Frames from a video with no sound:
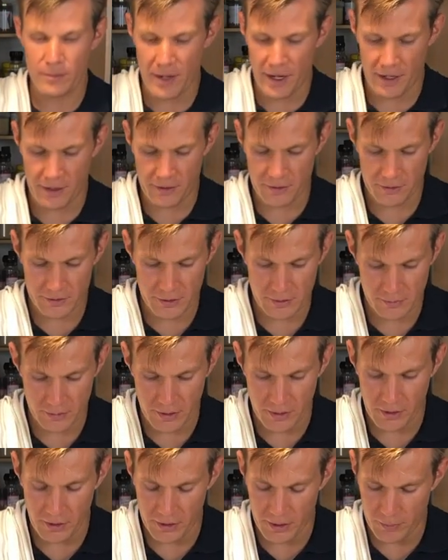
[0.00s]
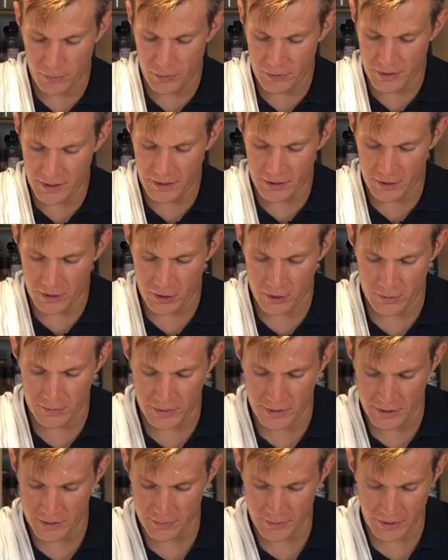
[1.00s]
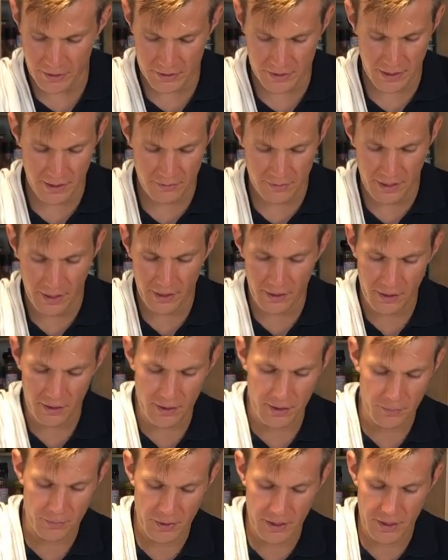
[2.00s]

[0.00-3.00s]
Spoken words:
macros as well. I'm gonna put that in the comments because I haven't added it up